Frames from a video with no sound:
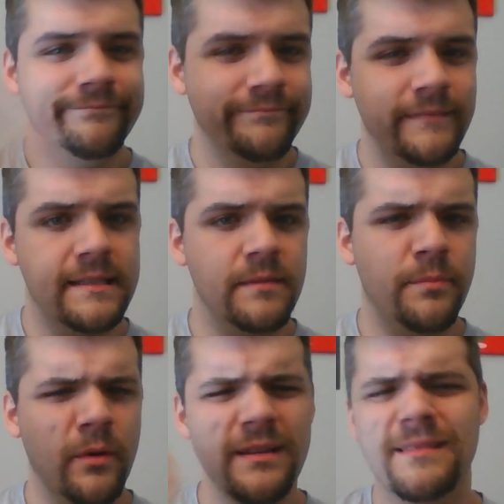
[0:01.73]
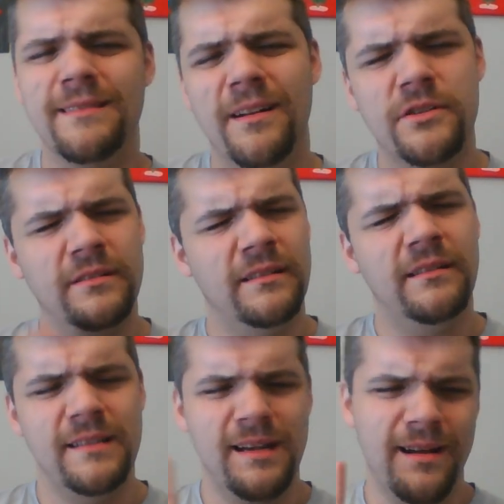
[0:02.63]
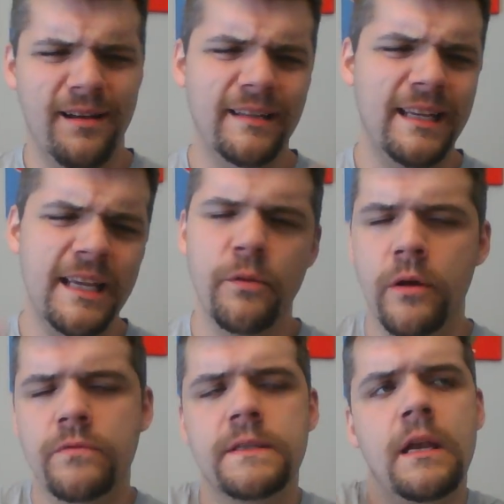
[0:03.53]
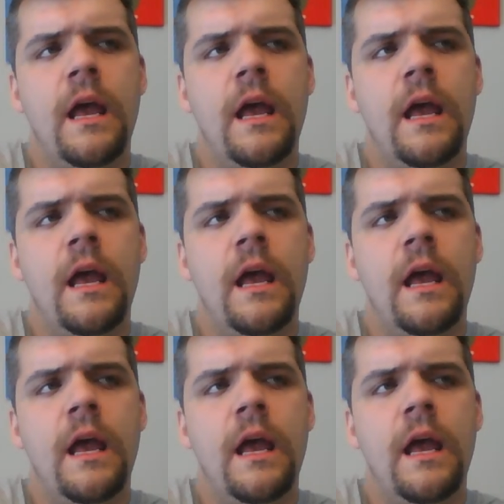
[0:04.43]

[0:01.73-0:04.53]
It's your boy, Sergeant Hook, on Heroes,